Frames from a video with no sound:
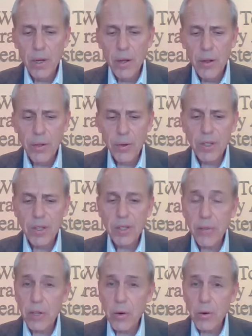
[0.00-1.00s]
The
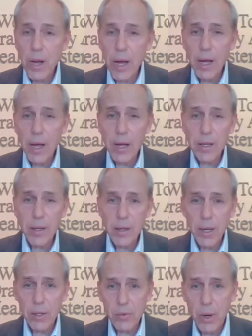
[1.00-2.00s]
3709
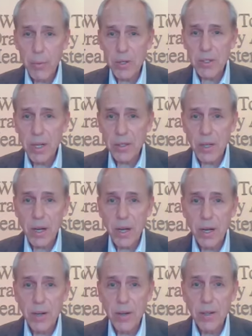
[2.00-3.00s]
does represent
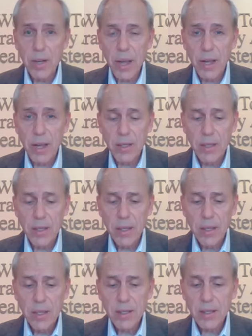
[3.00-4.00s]

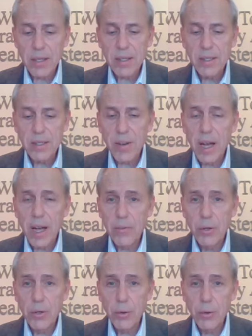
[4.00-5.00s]
165
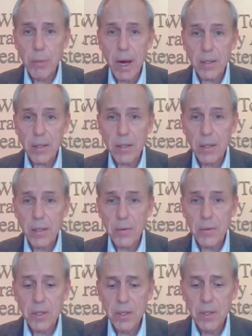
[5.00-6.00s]
new
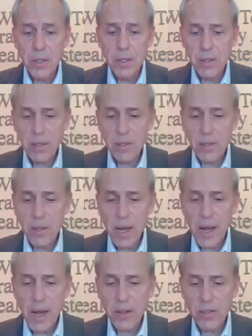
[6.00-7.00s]
positives since
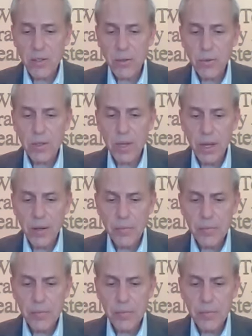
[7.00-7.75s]
last Tuesday.